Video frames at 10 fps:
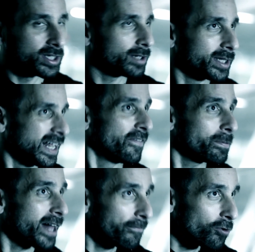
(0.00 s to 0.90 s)
we love the
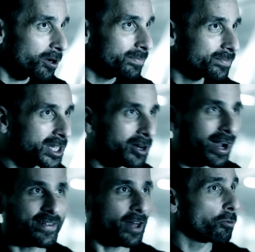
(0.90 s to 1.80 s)
platform.
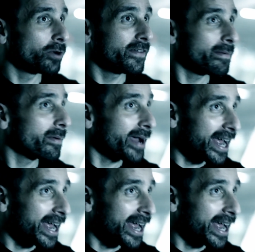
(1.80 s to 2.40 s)
I've got 3 of them in my